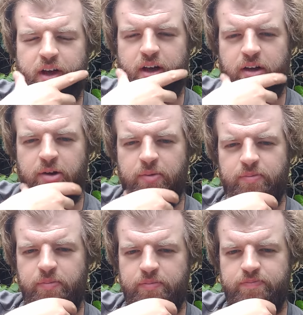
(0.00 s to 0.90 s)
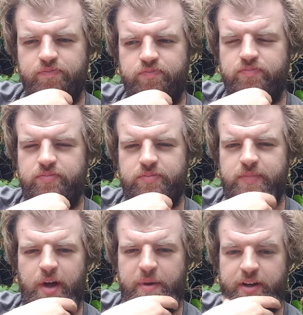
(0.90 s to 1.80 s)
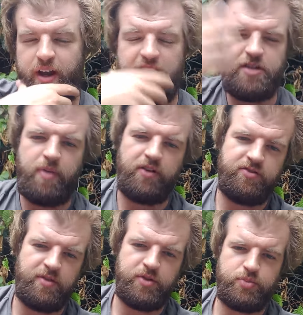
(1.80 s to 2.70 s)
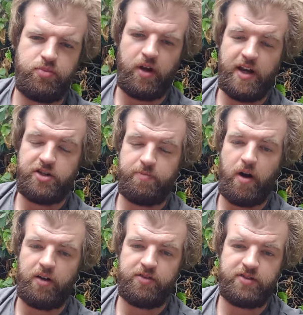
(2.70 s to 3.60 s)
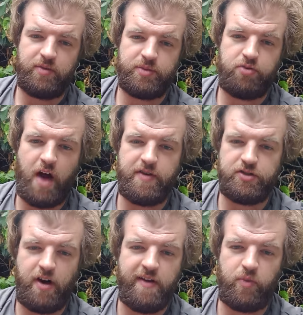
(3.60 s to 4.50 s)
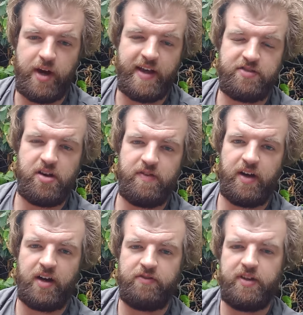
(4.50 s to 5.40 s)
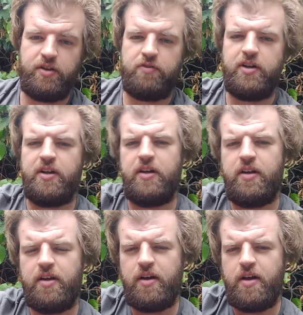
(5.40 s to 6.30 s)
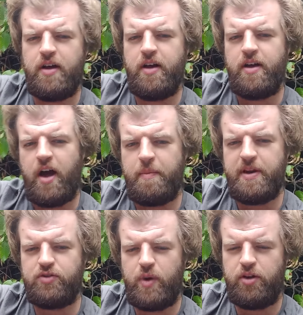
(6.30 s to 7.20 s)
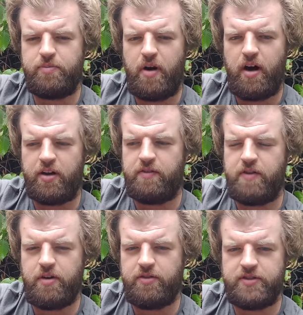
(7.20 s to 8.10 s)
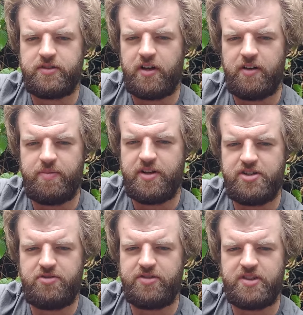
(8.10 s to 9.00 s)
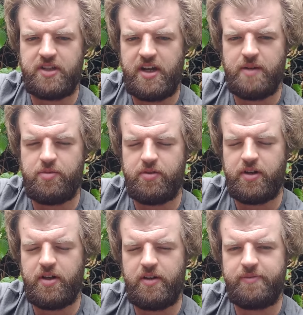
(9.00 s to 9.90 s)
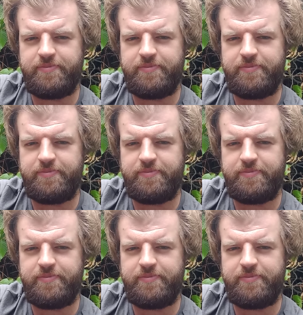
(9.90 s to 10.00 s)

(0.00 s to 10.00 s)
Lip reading: I mean, unless you park on someone's private driveway, that's the only thing I can think of, really. I mean, it's all very good parking on roads and stuff, but it's just not sustainable, you know.